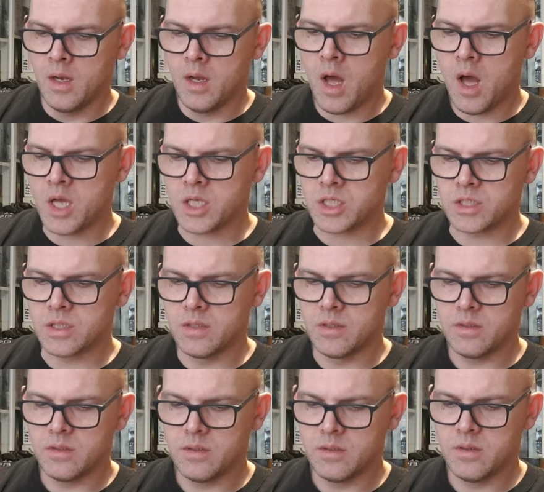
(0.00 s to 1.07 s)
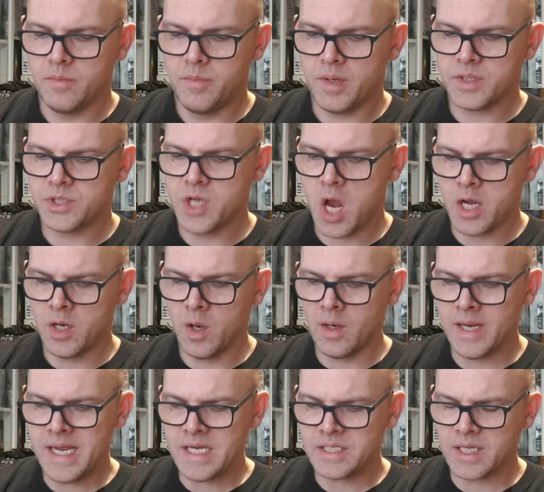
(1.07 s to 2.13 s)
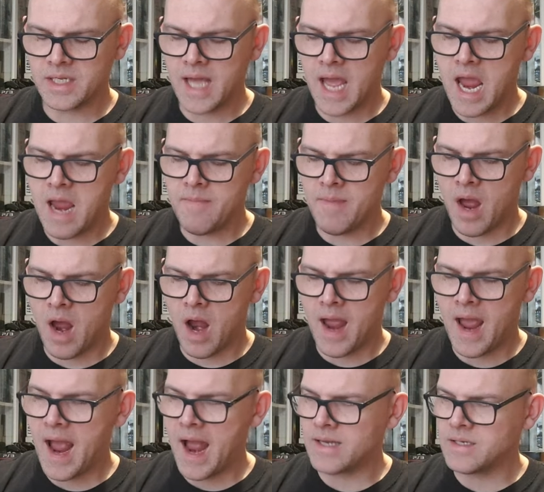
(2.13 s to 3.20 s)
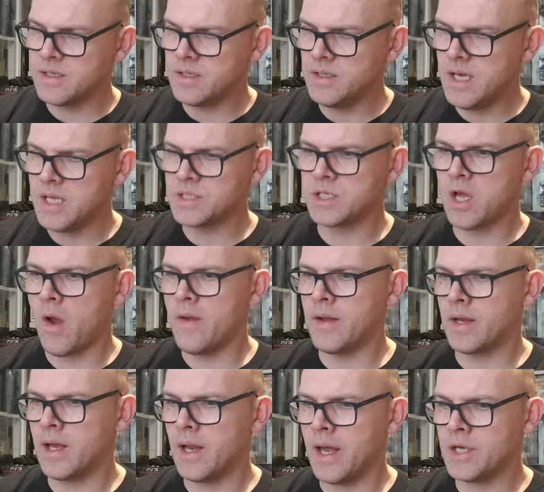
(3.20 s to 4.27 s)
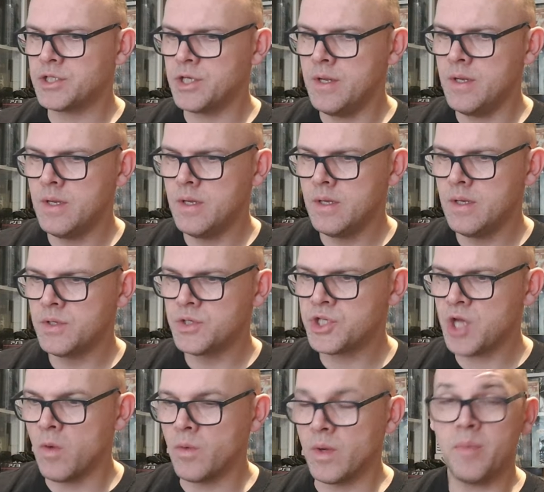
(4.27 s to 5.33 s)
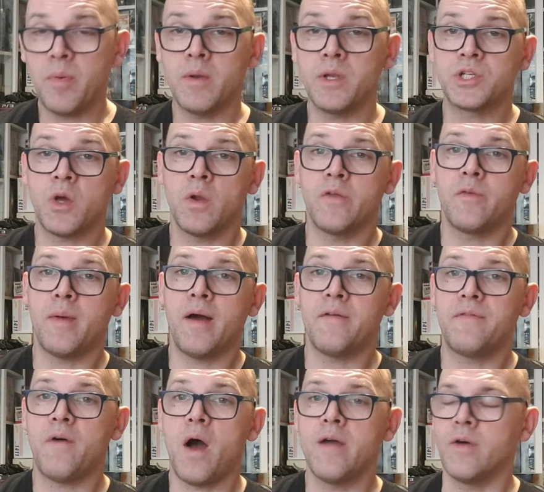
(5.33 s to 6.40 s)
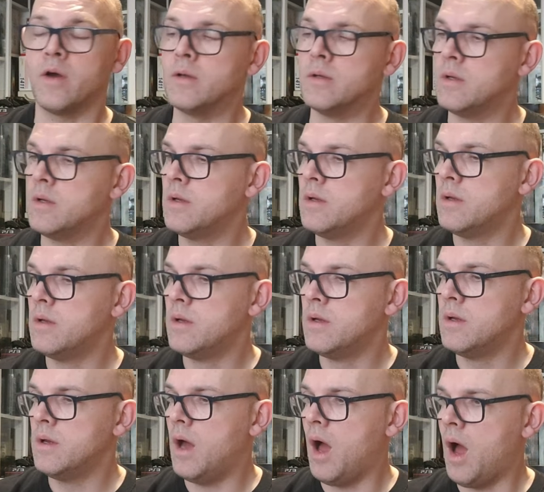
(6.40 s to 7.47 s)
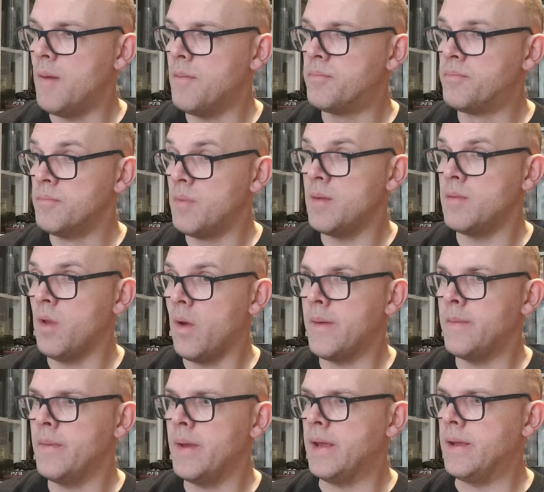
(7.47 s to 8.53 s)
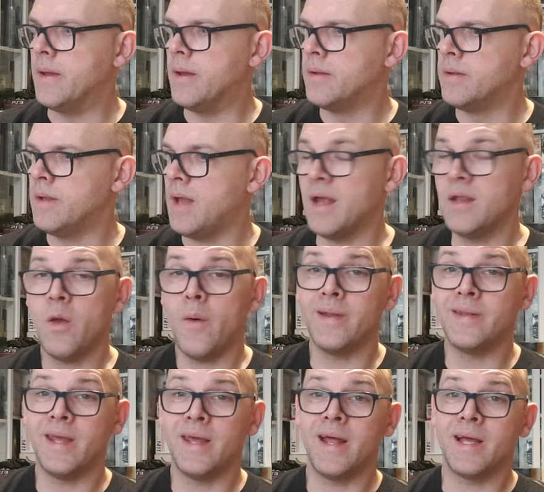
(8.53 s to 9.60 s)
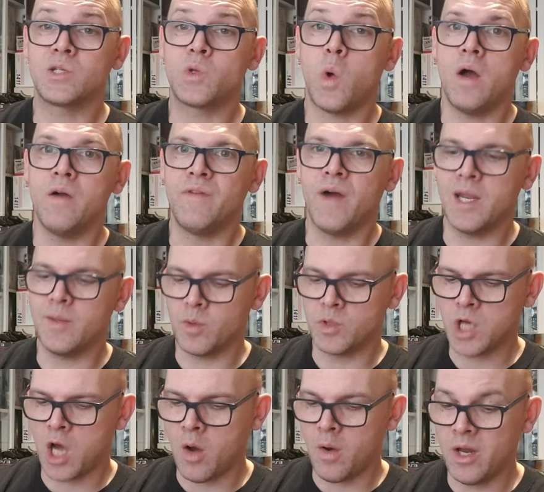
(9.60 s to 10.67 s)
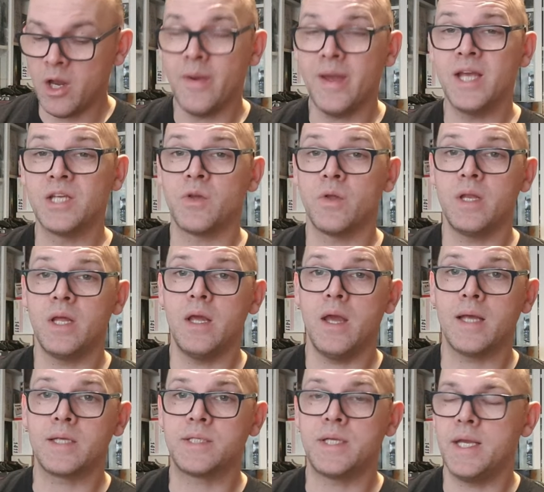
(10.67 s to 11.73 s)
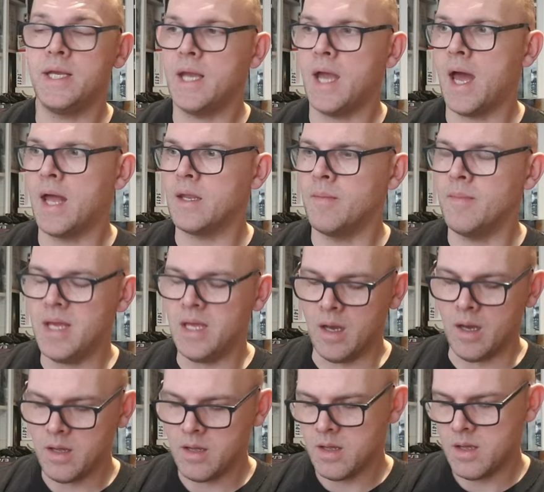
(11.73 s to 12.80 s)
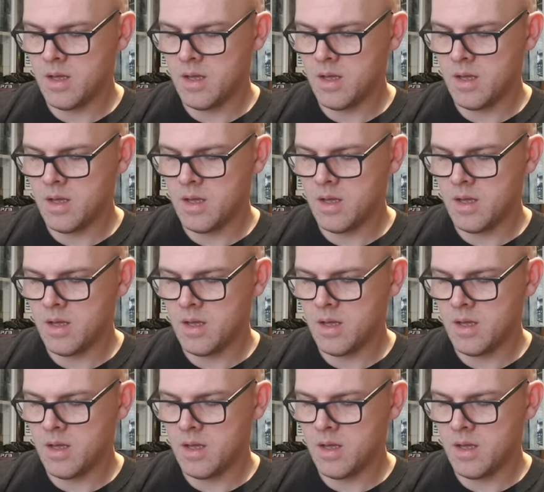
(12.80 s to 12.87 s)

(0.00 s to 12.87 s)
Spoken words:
Last, but certainly not least, a game that I had years ago in the collection. Sold it, probably sold it for about a fiver. Knowing me. And no idea that it's quite a valuable title. I know it is on the ST and Amiga.